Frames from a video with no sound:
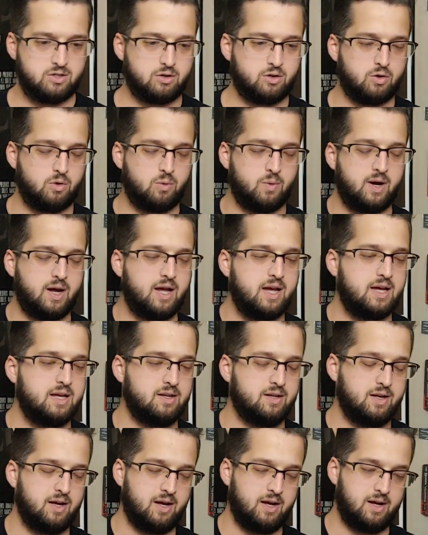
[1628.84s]
a
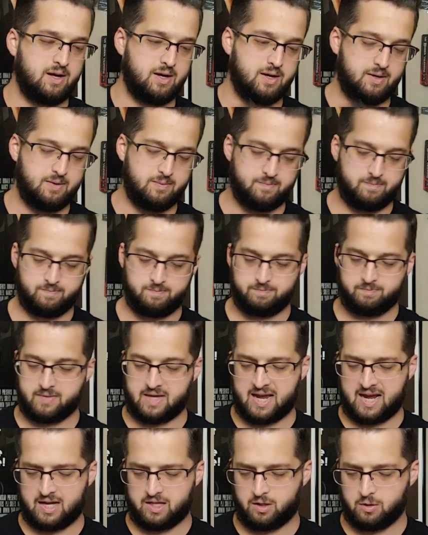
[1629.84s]
great
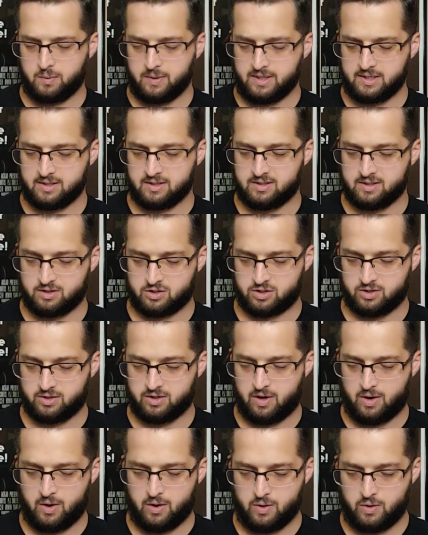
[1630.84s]
Halloween
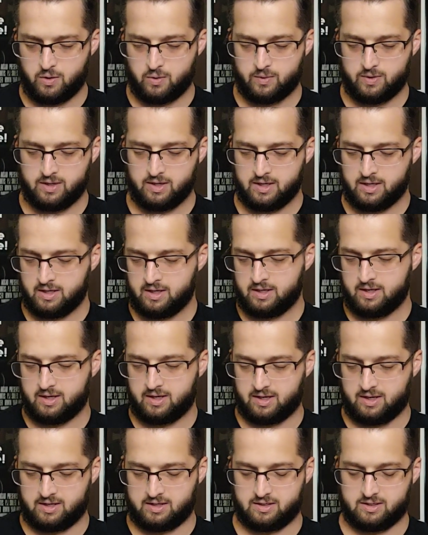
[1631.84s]
edition to own.
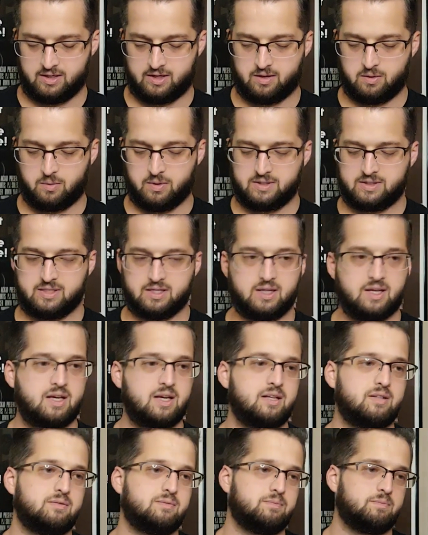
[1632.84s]
And once
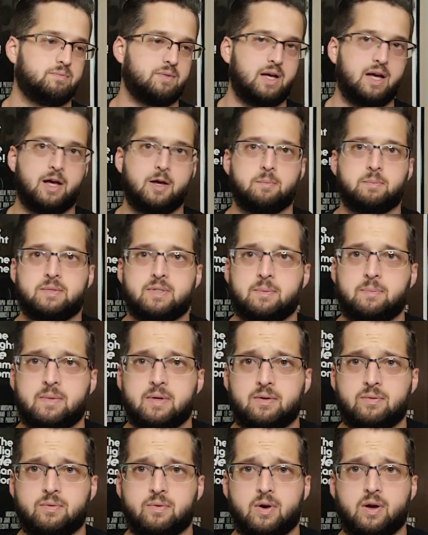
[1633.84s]
again,
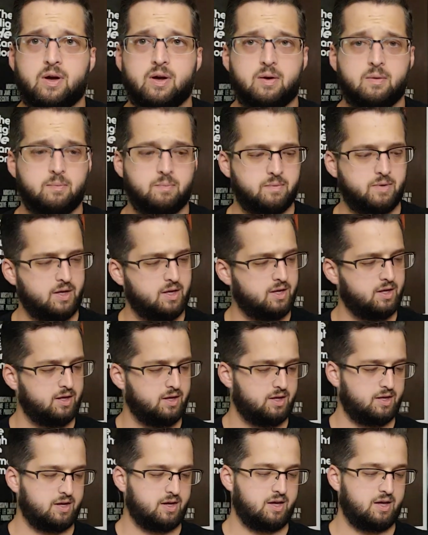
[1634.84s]
something from
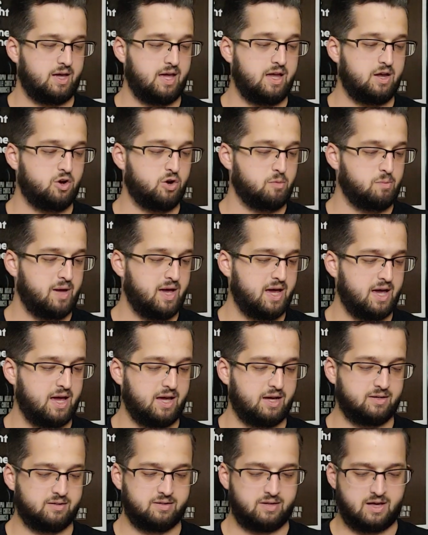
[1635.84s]
Anchor
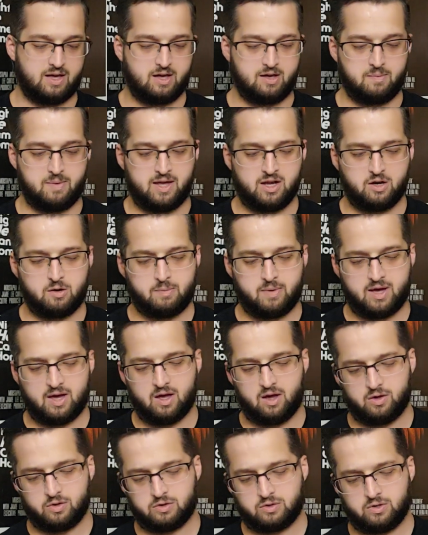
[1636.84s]
Bay. Anchor
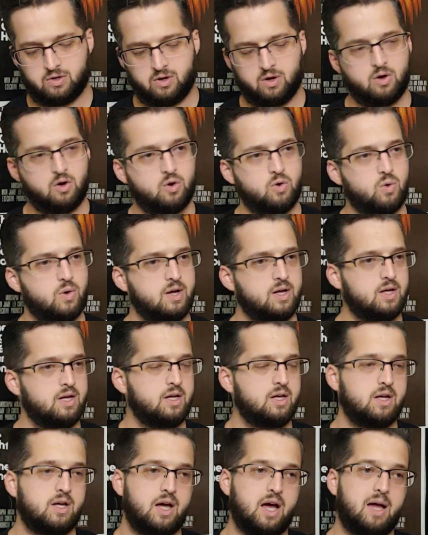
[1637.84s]
Bay also,
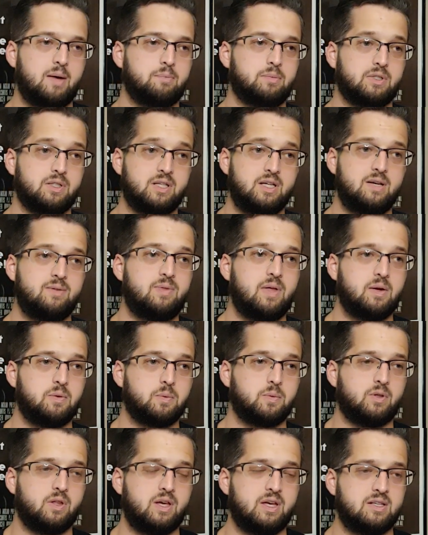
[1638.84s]
I believe they
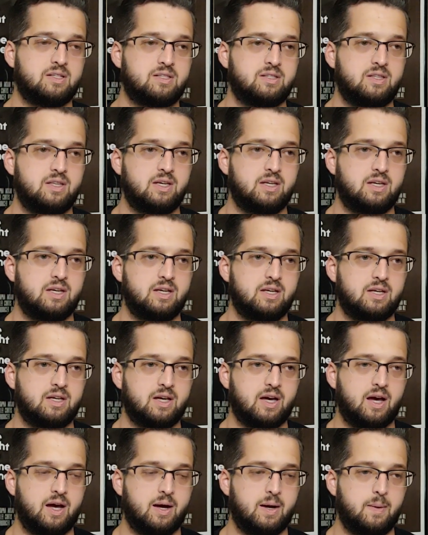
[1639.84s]
released
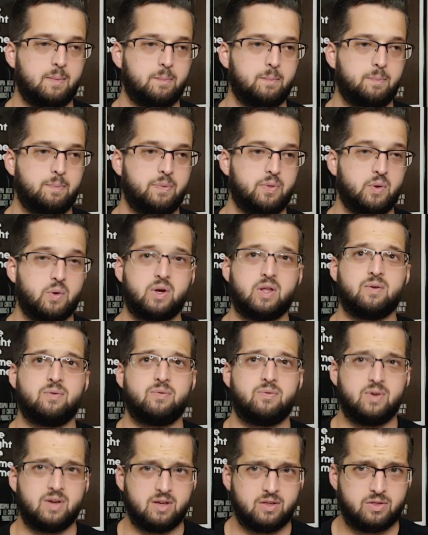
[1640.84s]
the
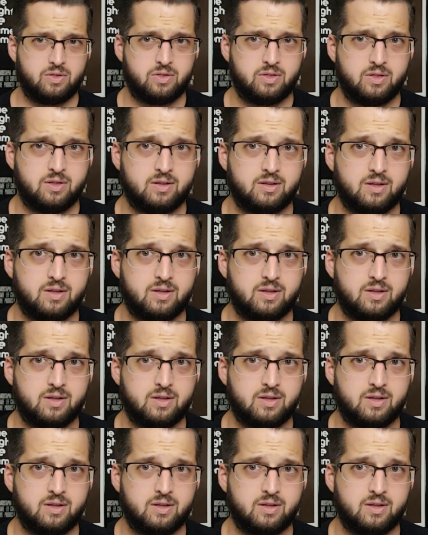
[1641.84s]
35th